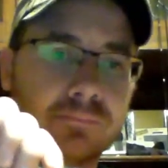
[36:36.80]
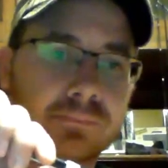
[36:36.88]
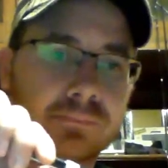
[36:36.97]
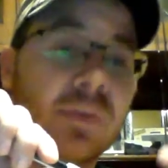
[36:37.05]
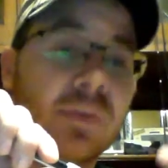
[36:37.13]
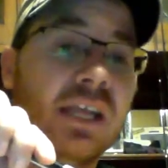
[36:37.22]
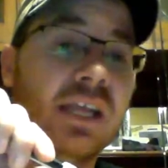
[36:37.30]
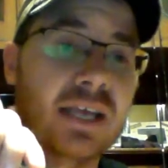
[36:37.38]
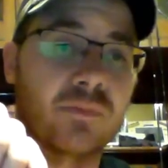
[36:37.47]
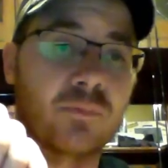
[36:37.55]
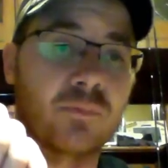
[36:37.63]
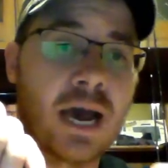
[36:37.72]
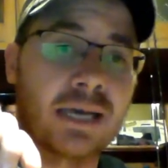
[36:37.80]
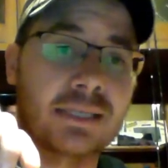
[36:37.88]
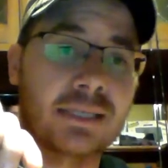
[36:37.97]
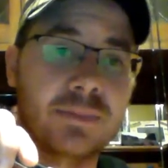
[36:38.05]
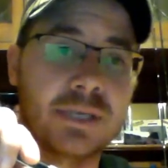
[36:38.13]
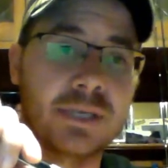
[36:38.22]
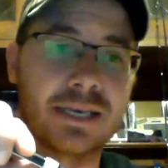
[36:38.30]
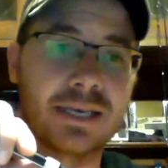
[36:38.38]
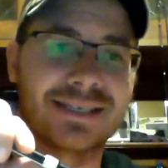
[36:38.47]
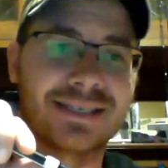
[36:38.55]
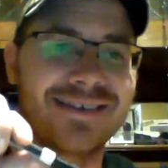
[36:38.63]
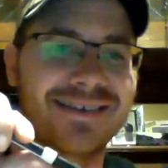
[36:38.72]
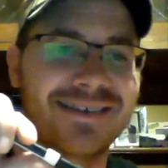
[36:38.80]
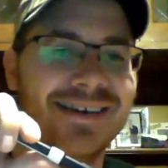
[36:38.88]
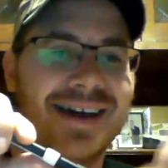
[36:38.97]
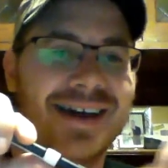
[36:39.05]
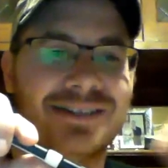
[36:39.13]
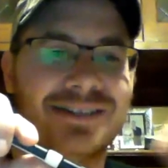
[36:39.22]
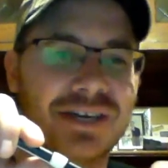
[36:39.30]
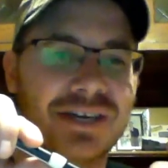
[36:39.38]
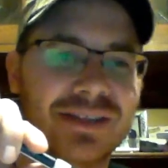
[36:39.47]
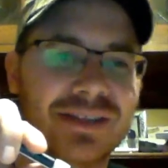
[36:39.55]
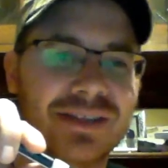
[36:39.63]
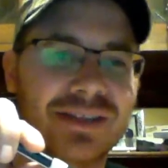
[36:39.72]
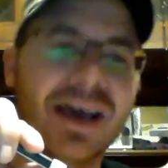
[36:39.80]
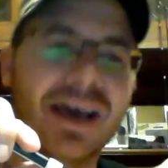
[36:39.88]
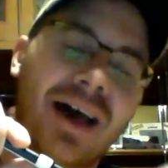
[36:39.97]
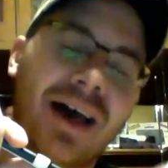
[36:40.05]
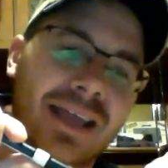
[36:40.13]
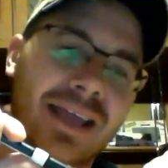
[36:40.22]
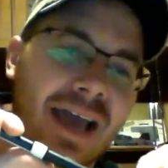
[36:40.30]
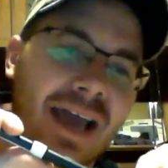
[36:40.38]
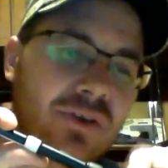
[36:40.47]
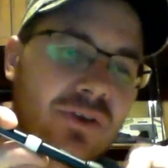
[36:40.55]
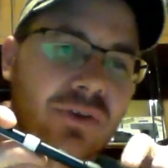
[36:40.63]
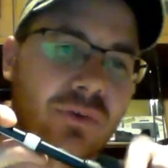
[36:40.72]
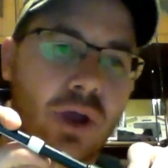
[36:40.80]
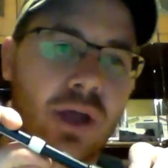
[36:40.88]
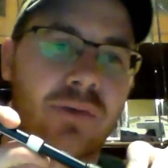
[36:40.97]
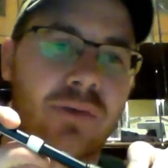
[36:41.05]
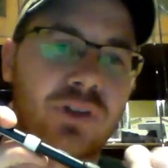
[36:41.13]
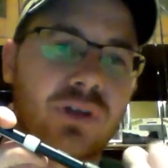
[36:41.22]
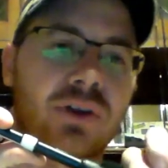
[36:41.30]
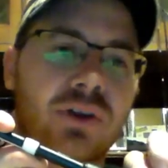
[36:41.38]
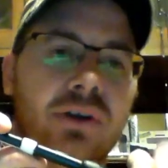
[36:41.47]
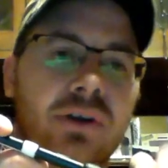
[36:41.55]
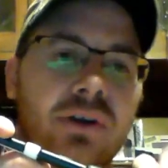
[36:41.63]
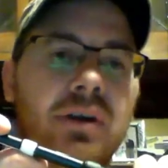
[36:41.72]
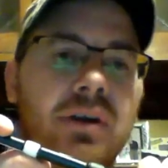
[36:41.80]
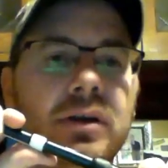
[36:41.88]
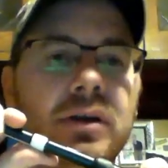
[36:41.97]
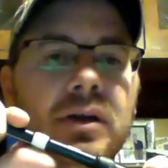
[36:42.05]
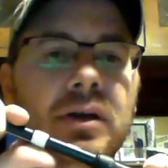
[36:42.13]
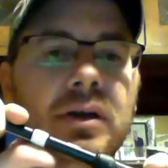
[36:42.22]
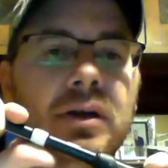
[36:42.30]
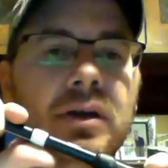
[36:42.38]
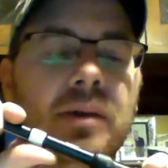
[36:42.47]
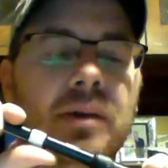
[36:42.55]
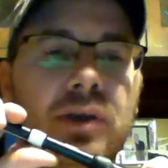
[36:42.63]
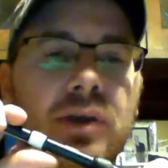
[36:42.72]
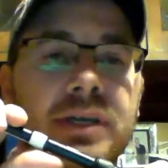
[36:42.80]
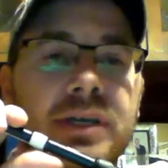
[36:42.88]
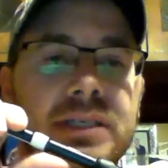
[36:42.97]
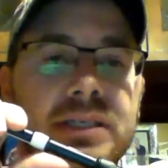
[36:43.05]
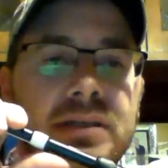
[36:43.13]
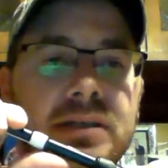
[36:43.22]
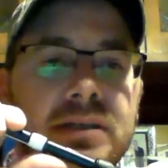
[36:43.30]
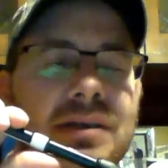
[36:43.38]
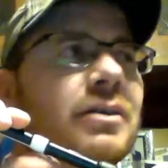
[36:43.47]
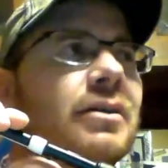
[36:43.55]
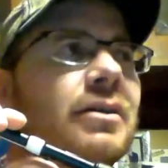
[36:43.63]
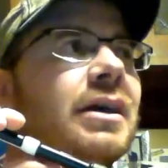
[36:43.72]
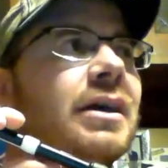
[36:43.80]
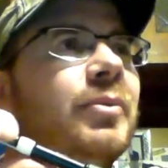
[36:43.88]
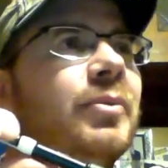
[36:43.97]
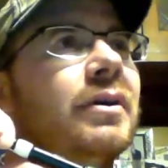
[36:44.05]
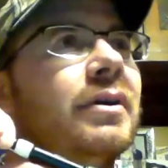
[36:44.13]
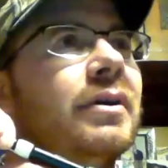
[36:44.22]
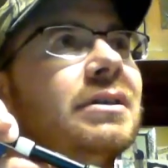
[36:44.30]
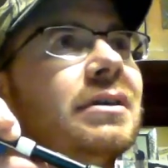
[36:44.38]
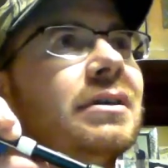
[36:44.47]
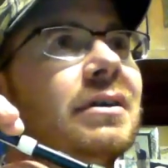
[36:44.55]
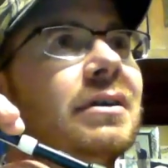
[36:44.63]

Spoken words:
need to get some rods, because I used to run a Pflueger Purist. No, not a Purist.